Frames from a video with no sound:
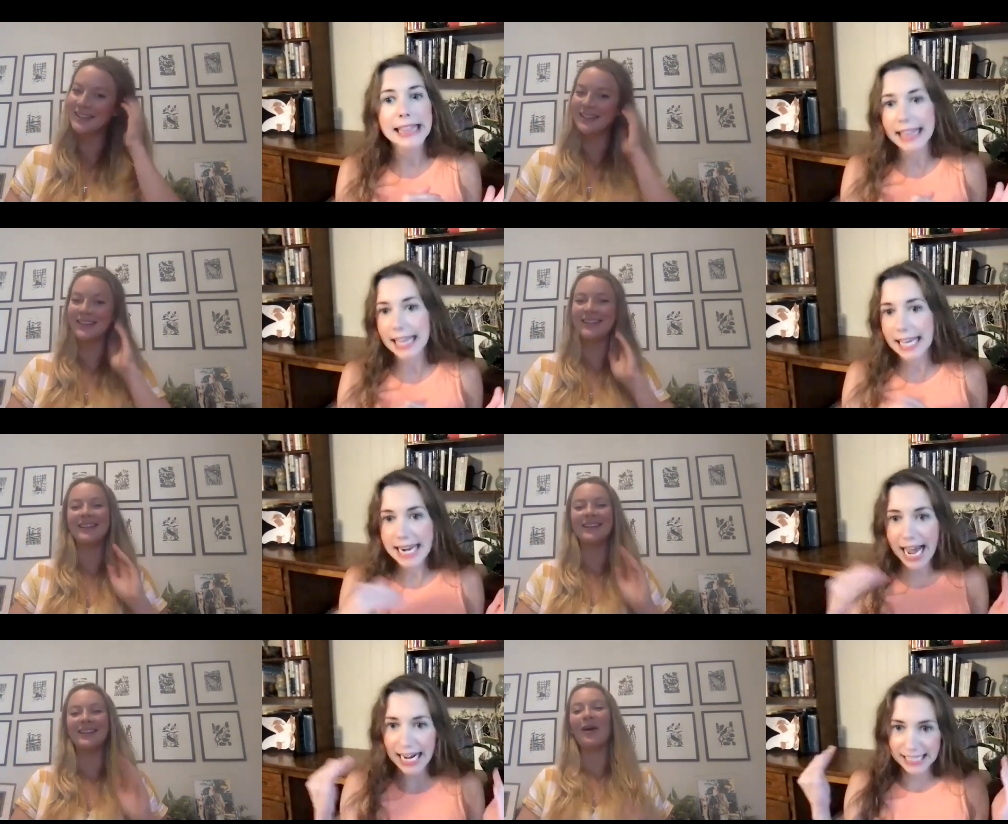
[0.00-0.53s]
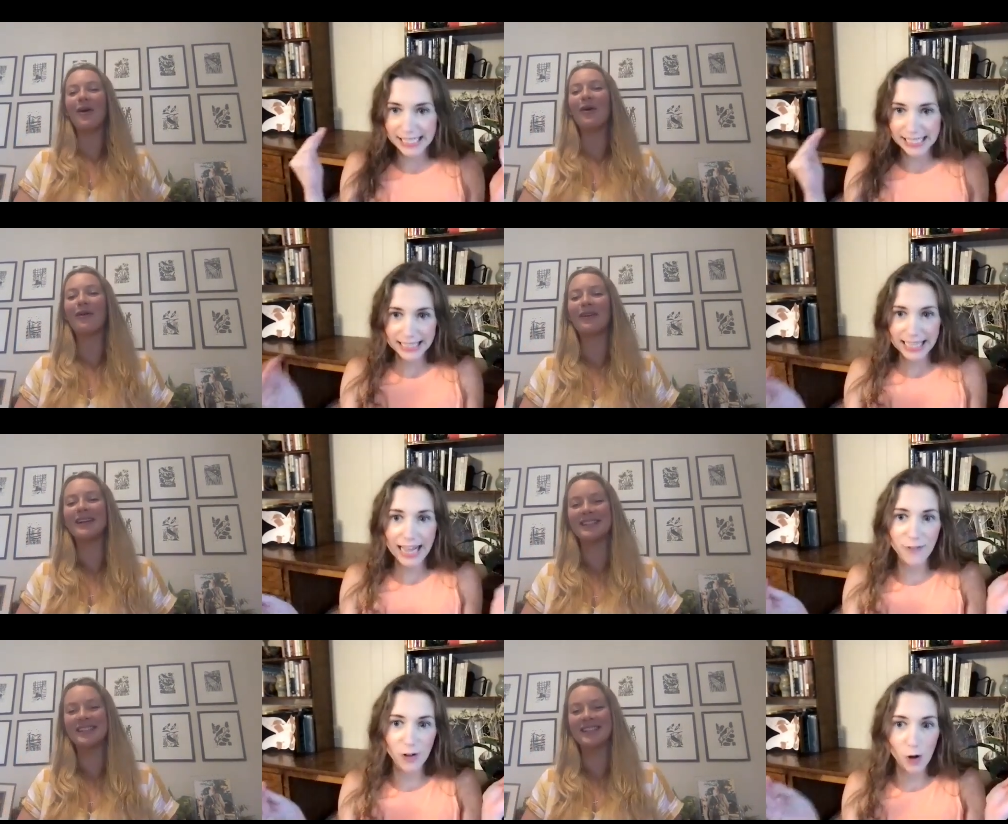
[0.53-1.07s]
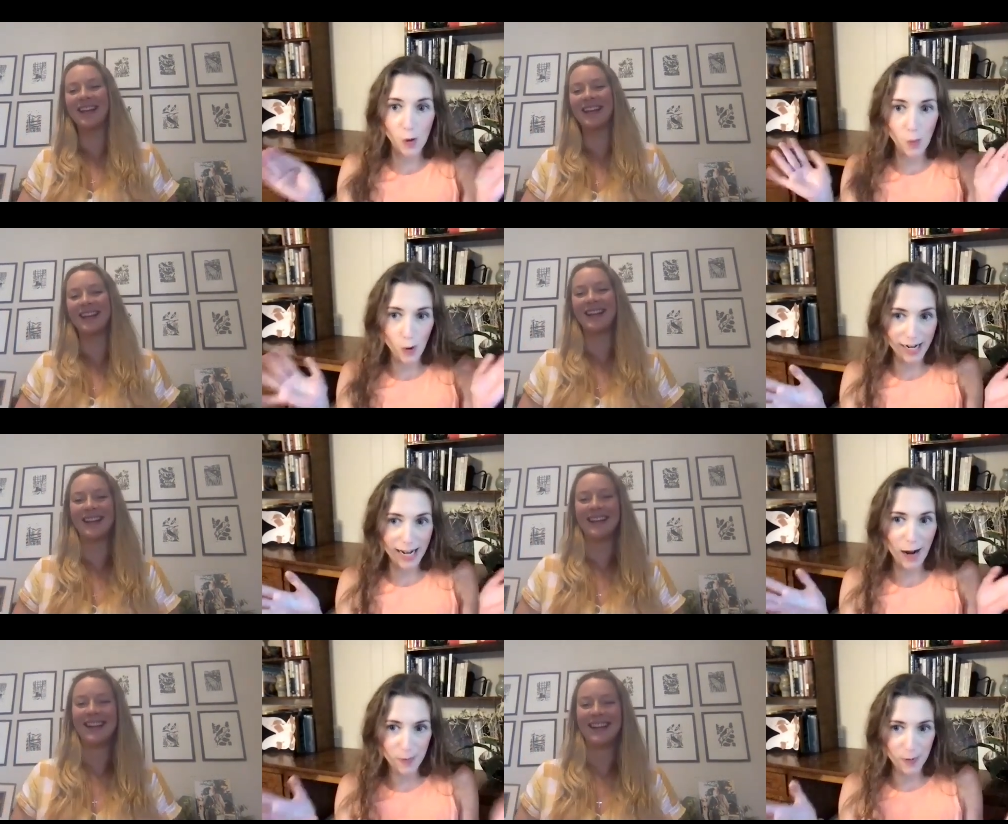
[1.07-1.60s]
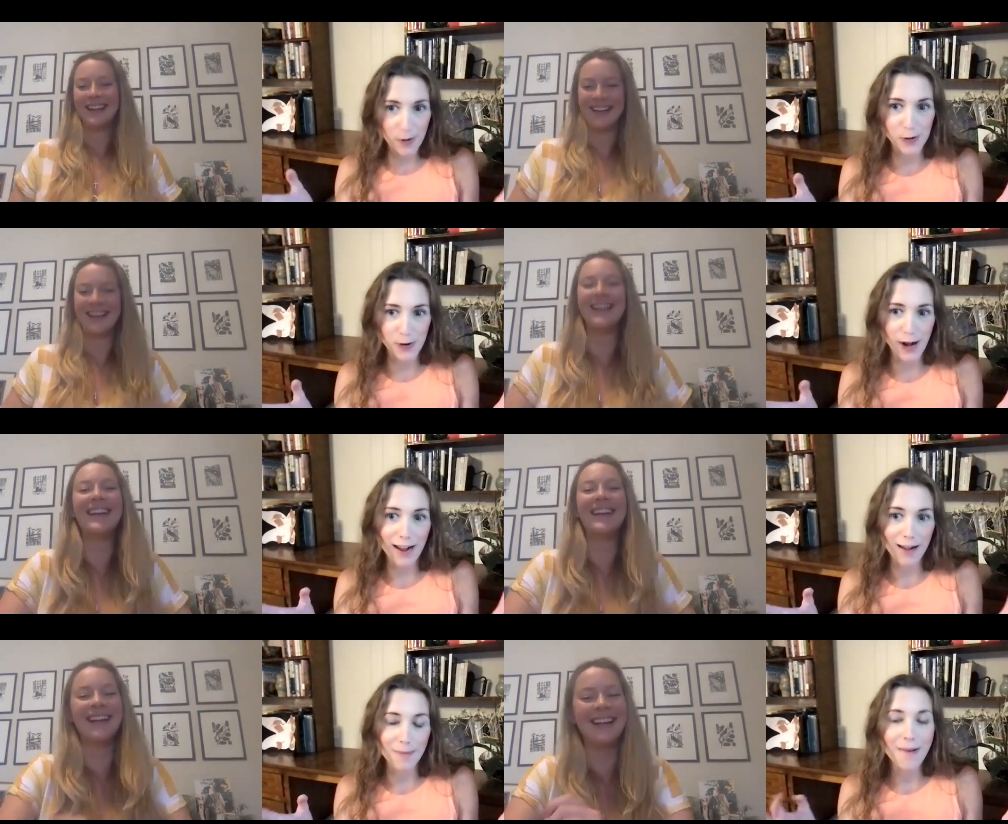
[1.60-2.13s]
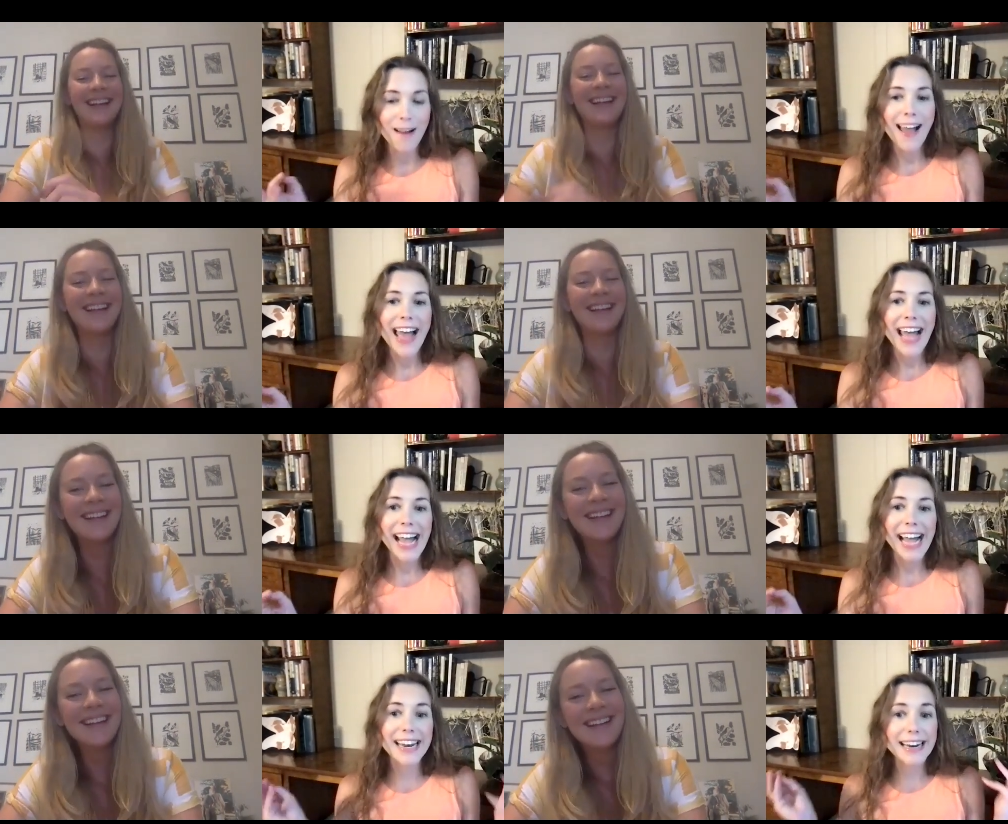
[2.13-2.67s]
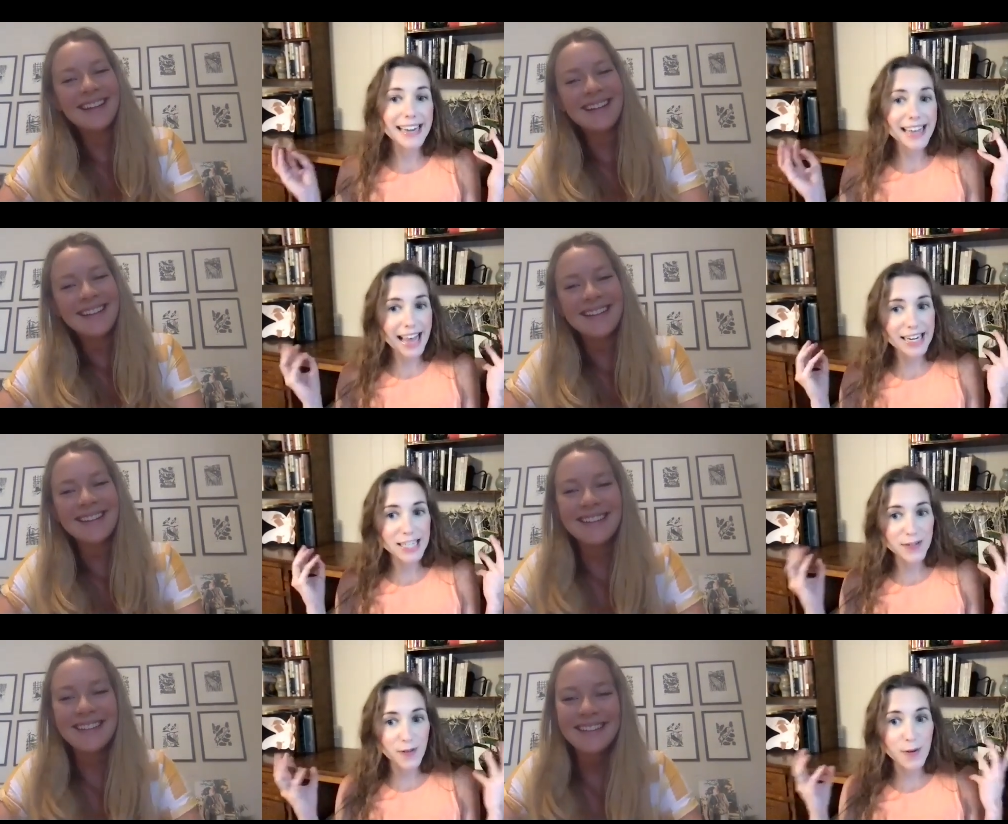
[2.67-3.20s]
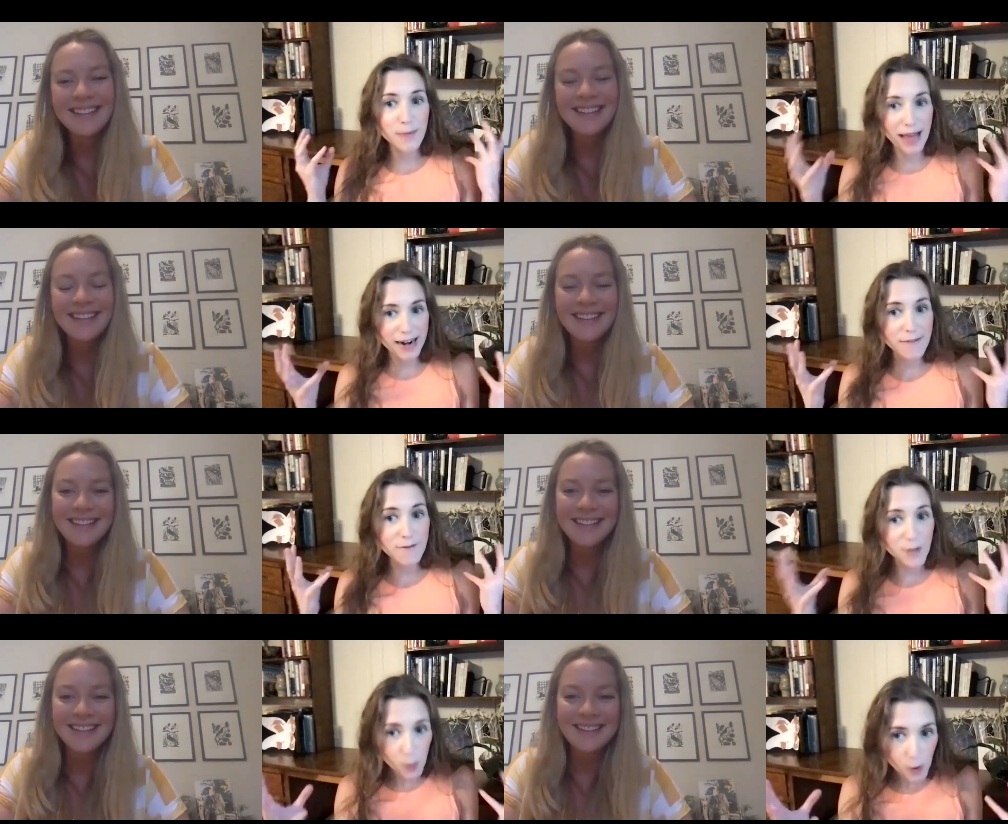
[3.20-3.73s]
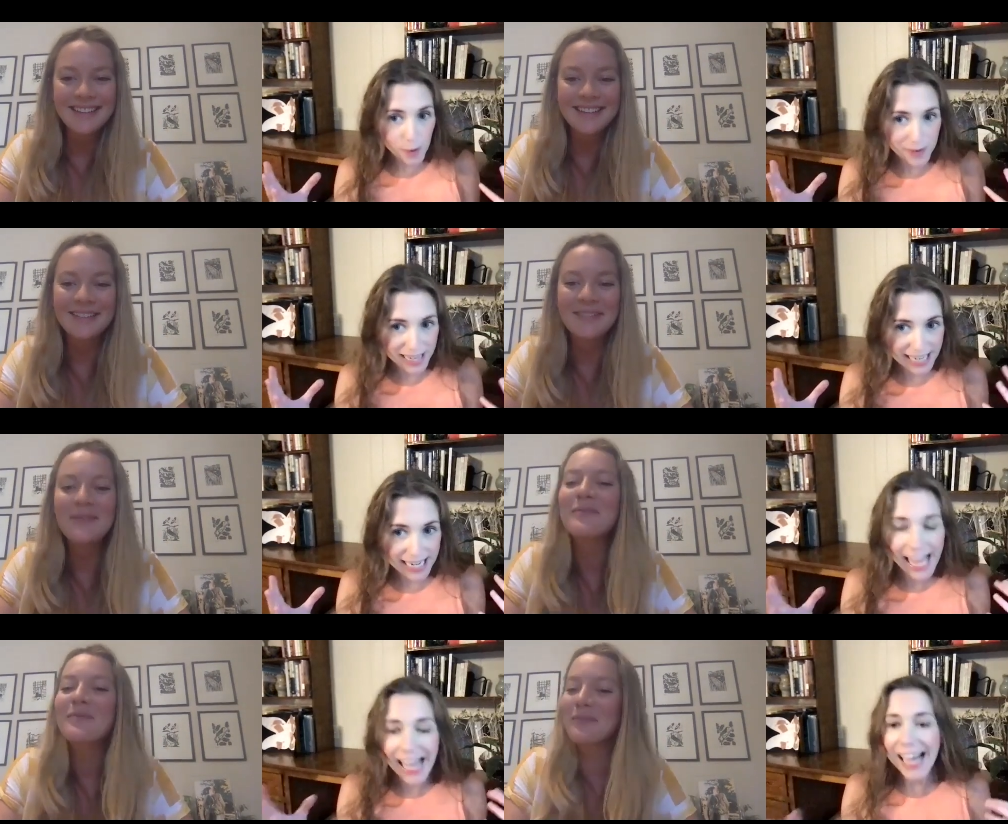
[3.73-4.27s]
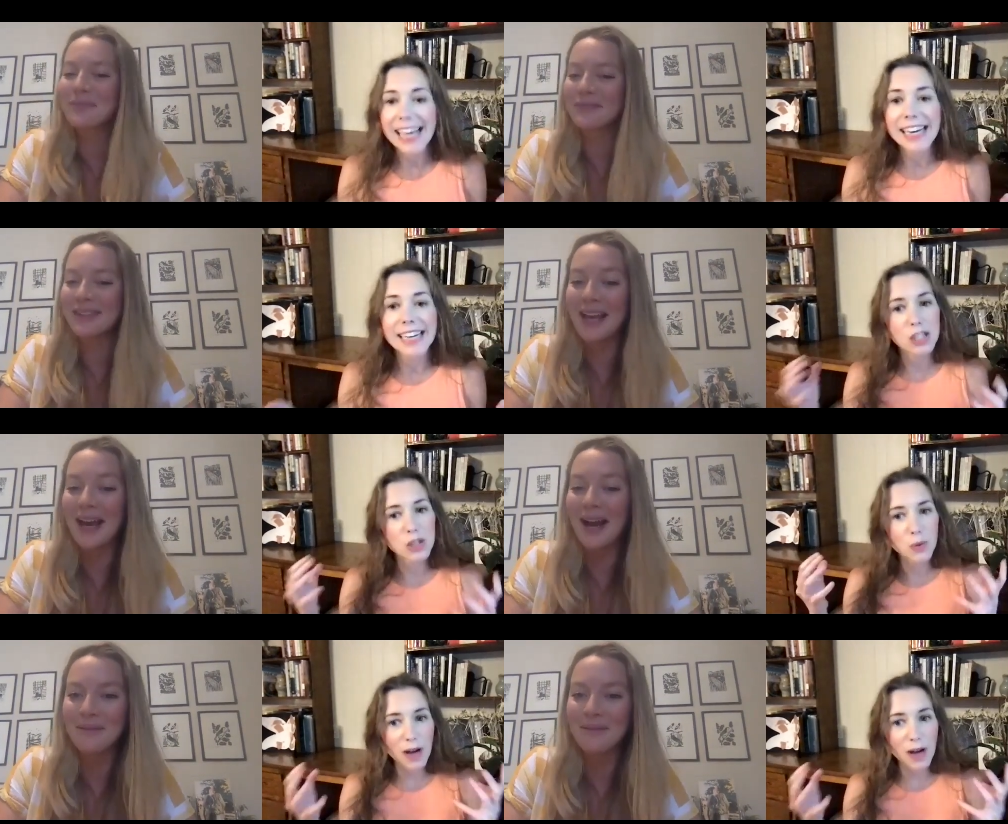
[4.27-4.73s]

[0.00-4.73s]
Speaker 1: the next oh level workout program and it again is for men and for women it is yeah.